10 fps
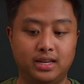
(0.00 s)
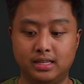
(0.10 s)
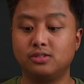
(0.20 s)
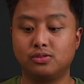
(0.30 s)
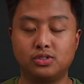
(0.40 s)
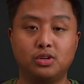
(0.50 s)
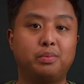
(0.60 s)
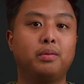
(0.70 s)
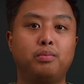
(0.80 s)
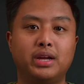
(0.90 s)
It's
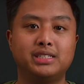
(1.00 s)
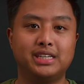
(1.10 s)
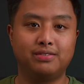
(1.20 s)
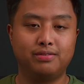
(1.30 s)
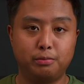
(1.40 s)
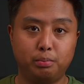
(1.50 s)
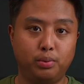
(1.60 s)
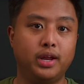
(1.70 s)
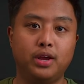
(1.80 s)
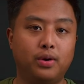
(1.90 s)
super impressive
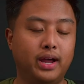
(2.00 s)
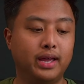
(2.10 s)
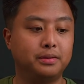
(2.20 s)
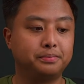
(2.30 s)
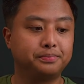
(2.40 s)
pretty quiet.